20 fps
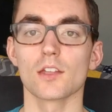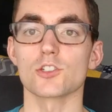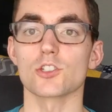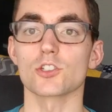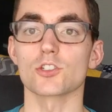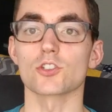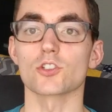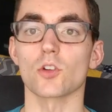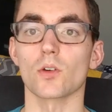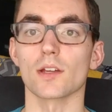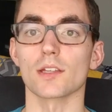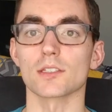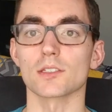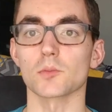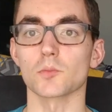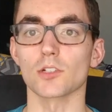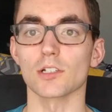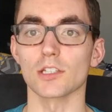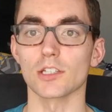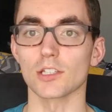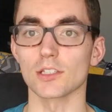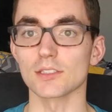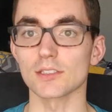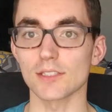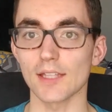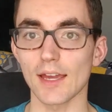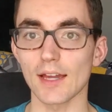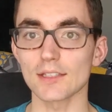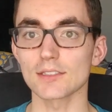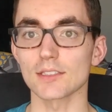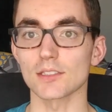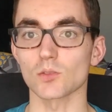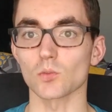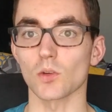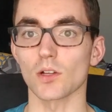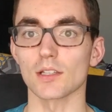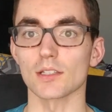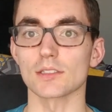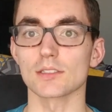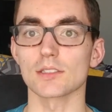just showing some really good stats as
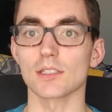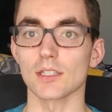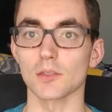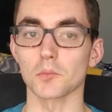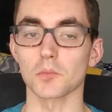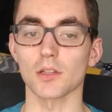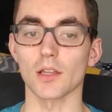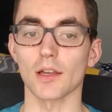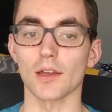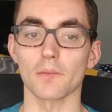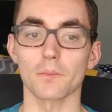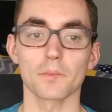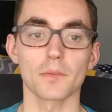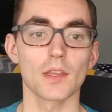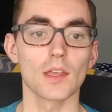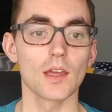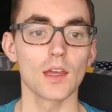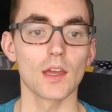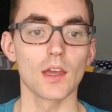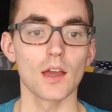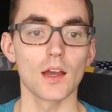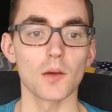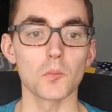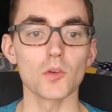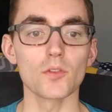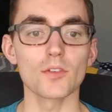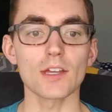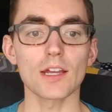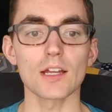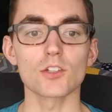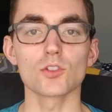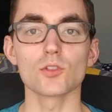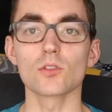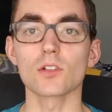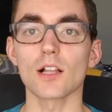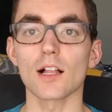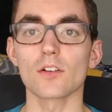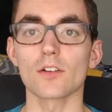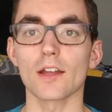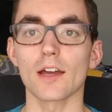well as team play. Moving on to
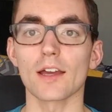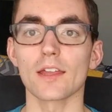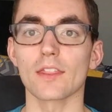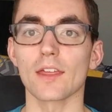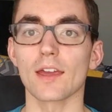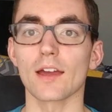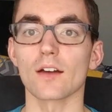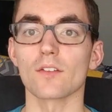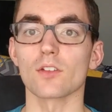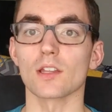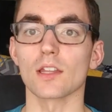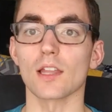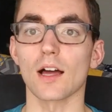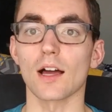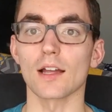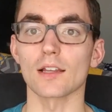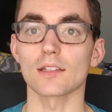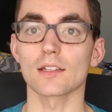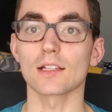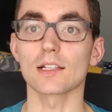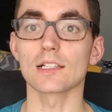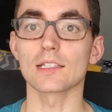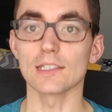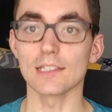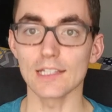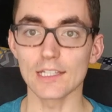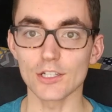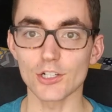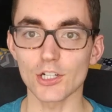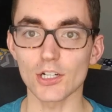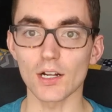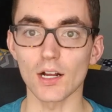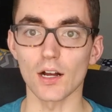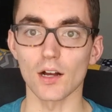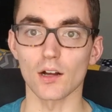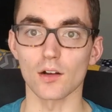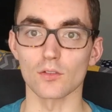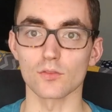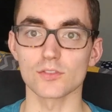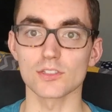Cloud9, they have a lot cleaner
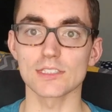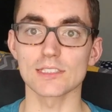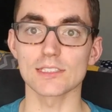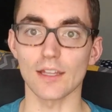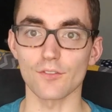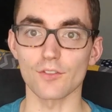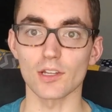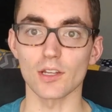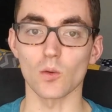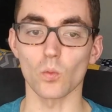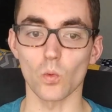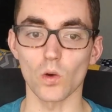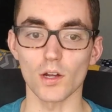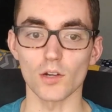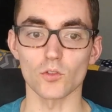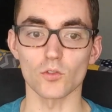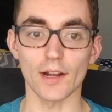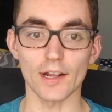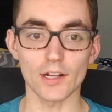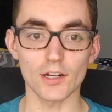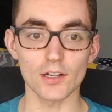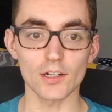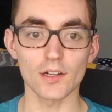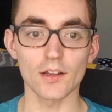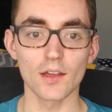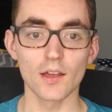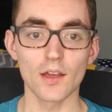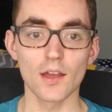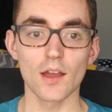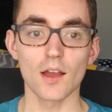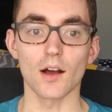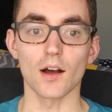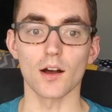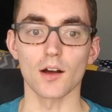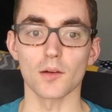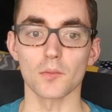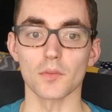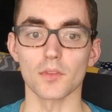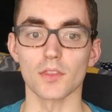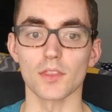of 7-1 record.
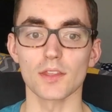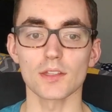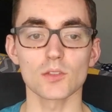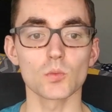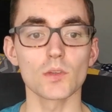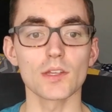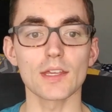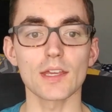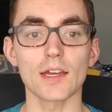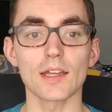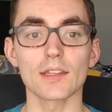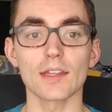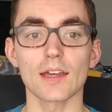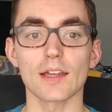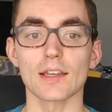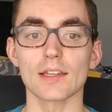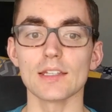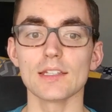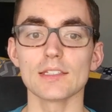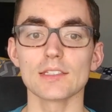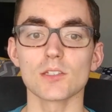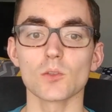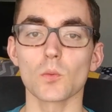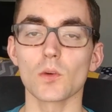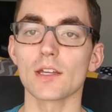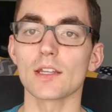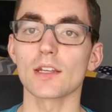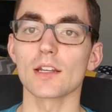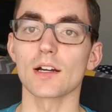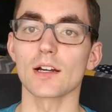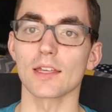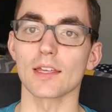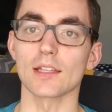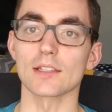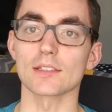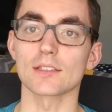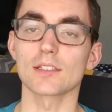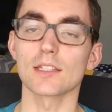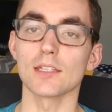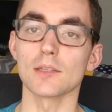This weekend, they had an easy win
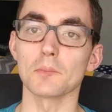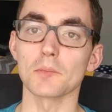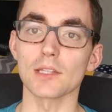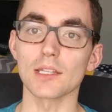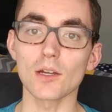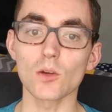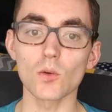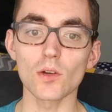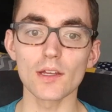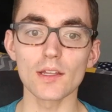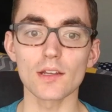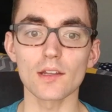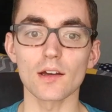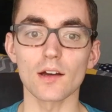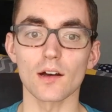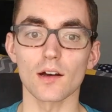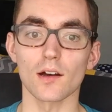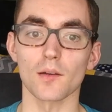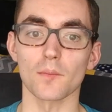against Team Liquid.